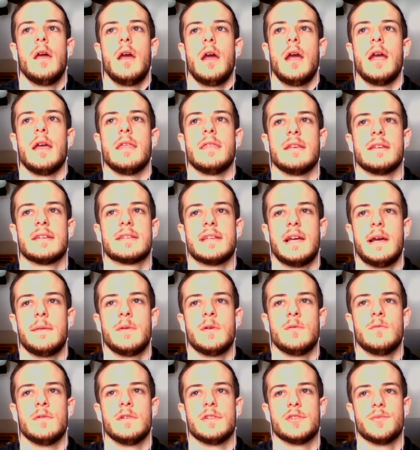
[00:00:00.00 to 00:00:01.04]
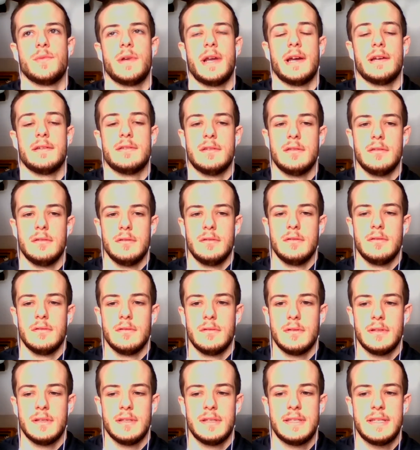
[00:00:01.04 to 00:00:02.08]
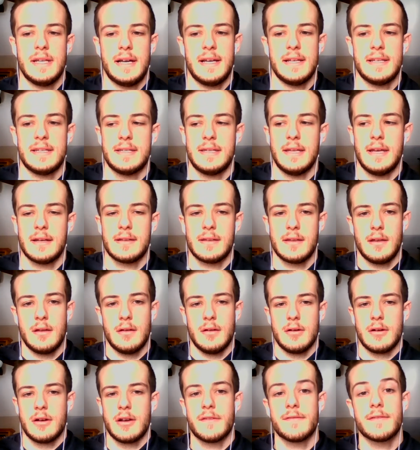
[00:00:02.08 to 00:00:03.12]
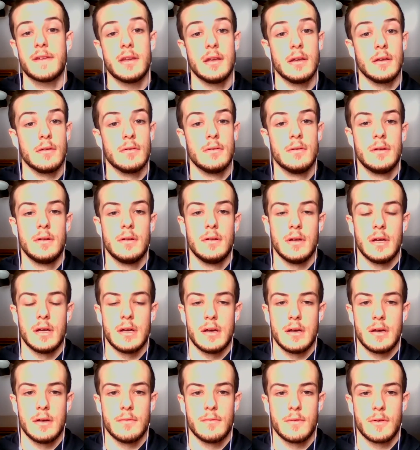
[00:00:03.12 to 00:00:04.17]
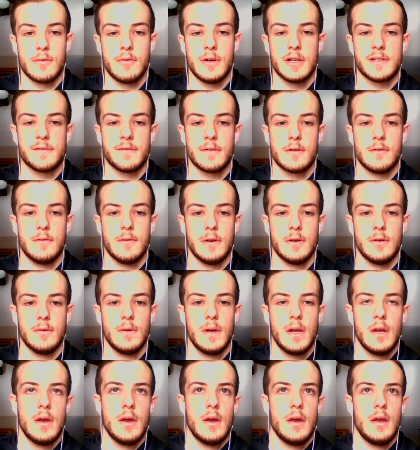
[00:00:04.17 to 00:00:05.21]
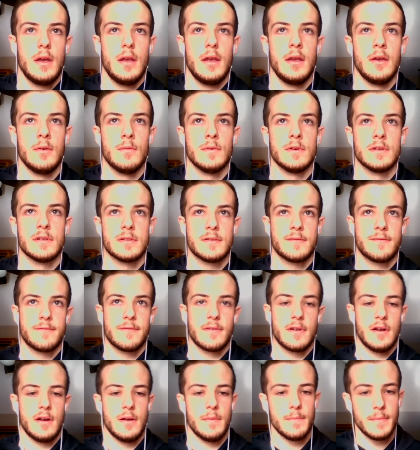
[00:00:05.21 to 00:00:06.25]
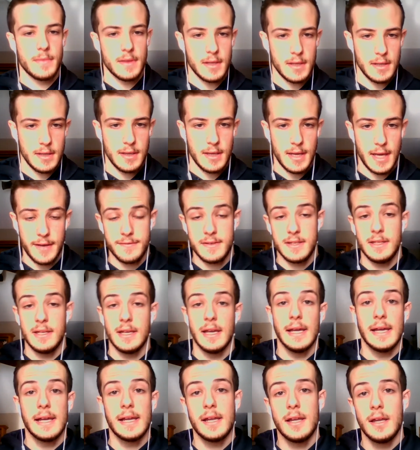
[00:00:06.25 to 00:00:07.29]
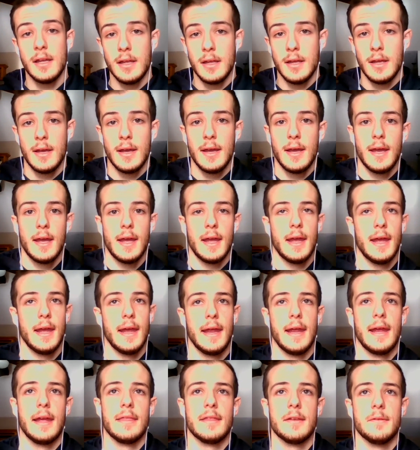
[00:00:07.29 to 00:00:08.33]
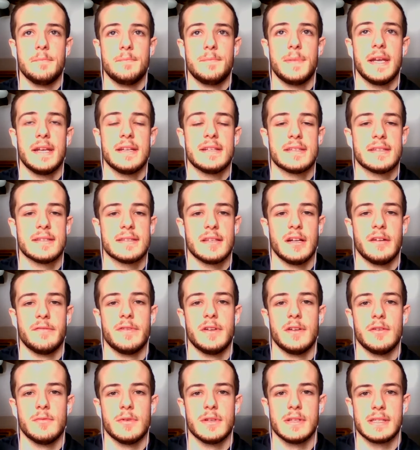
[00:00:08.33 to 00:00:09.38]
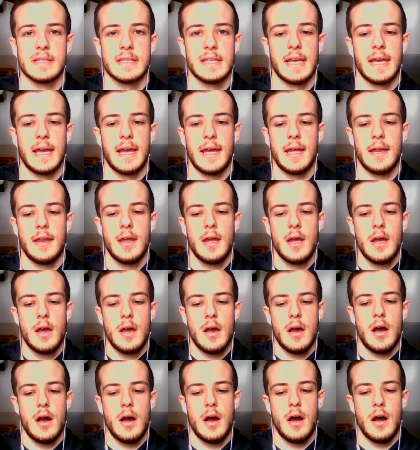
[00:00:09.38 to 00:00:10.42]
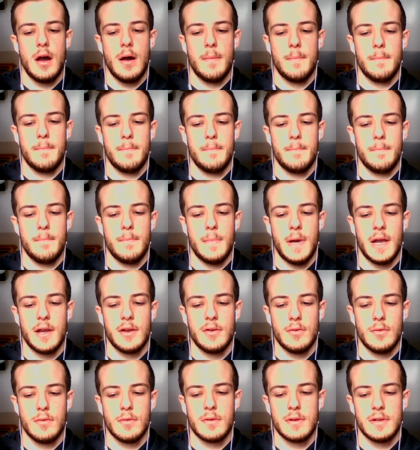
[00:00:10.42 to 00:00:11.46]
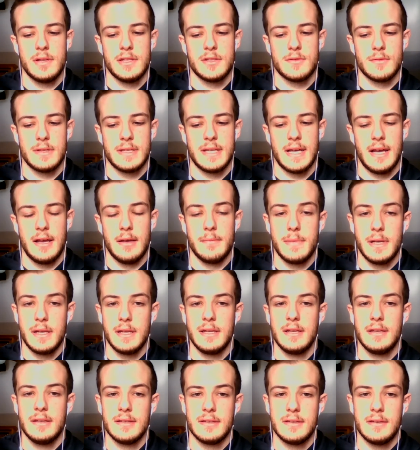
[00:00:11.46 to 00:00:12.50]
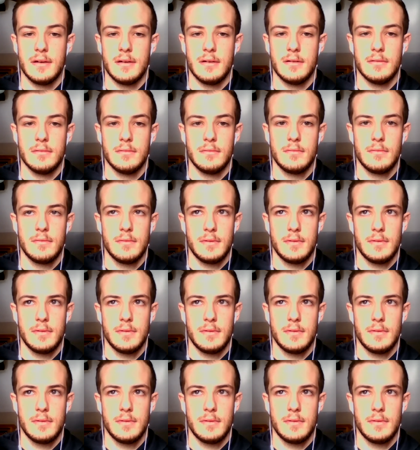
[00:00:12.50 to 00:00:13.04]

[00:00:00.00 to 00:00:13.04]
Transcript: And the assignment was we had to dissect an RFQ, request for quote. It was from the FDA, and the basis of it was that minorities with diabetes don't